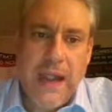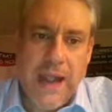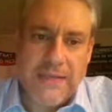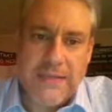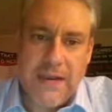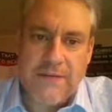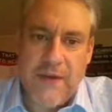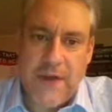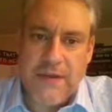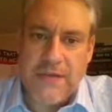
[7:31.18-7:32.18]
As
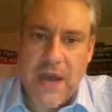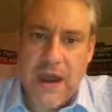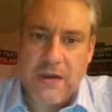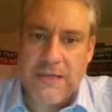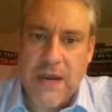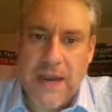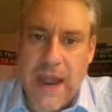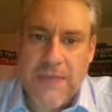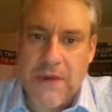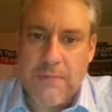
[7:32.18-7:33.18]
therefore the tares are
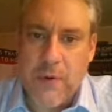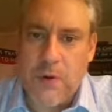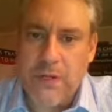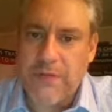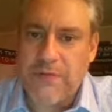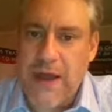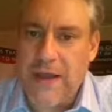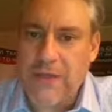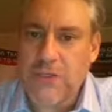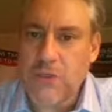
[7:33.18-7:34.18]
gathered and burned in the
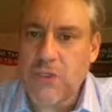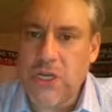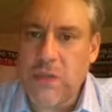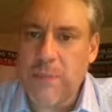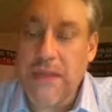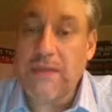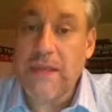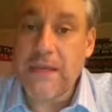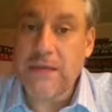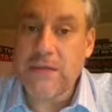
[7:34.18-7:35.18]
fire, so shall it be at
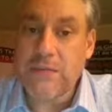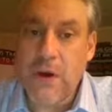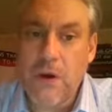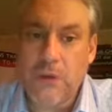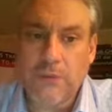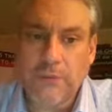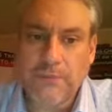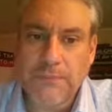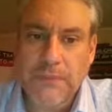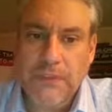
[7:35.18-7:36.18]
the end of this world.
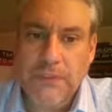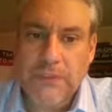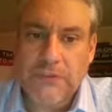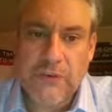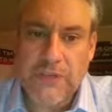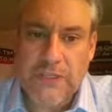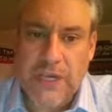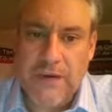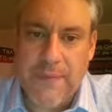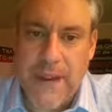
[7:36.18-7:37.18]
So the
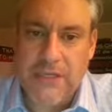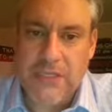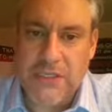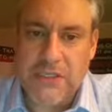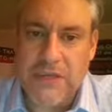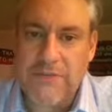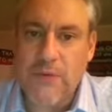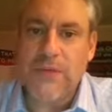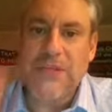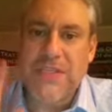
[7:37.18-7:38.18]
Son of Man shall send
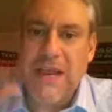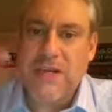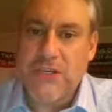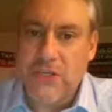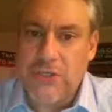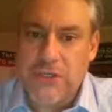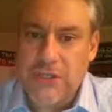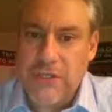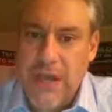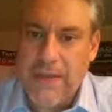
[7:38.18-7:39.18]
forth his
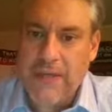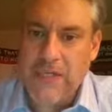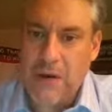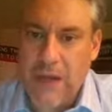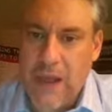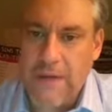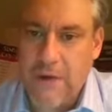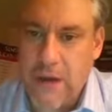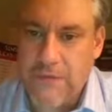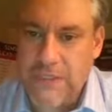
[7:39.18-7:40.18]
angels, and they shall
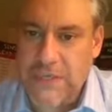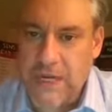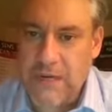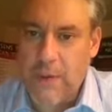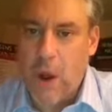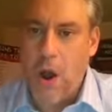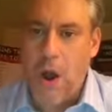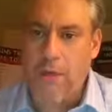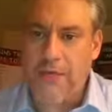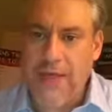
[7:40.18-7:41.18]
gather out of his kingdom
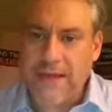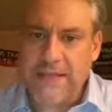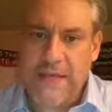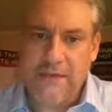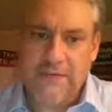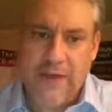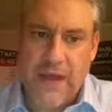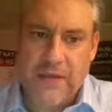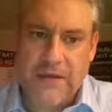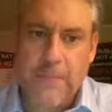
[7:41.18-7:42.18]
all things that
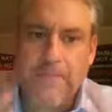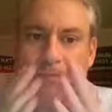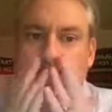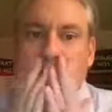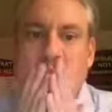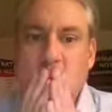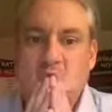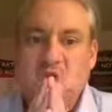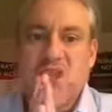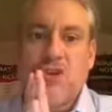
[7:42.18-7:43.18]
offend, and
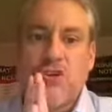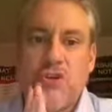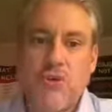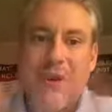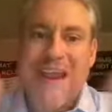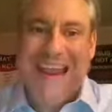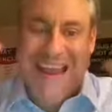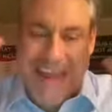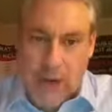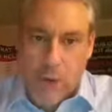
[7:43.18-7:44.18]
which do
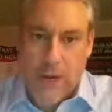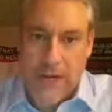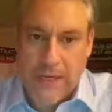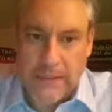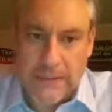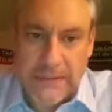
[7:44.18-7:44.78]
iniquity,